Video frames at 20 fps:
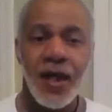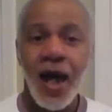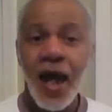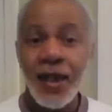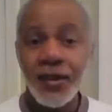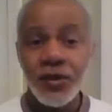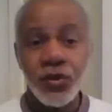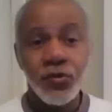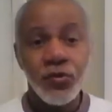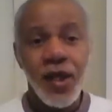
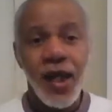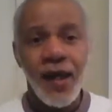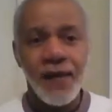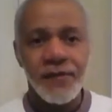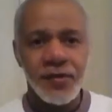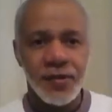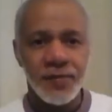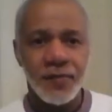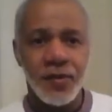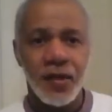I do
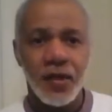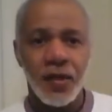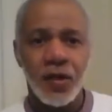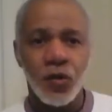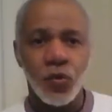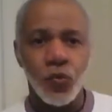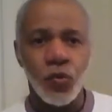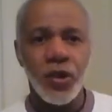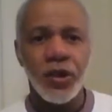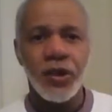have some
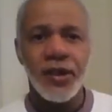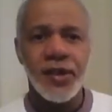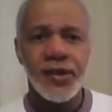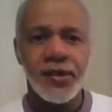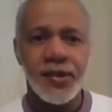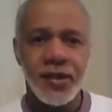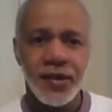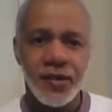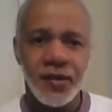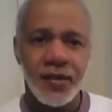
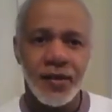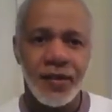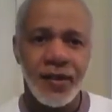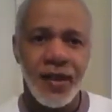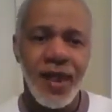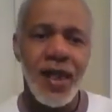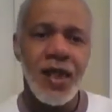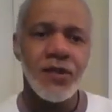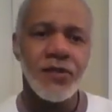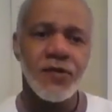realistic
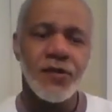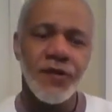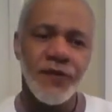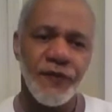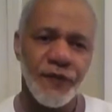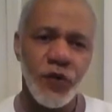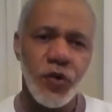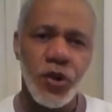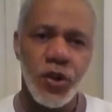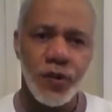answers
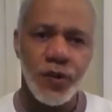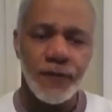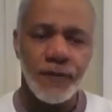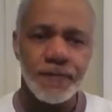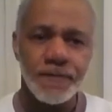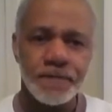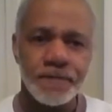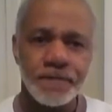for you.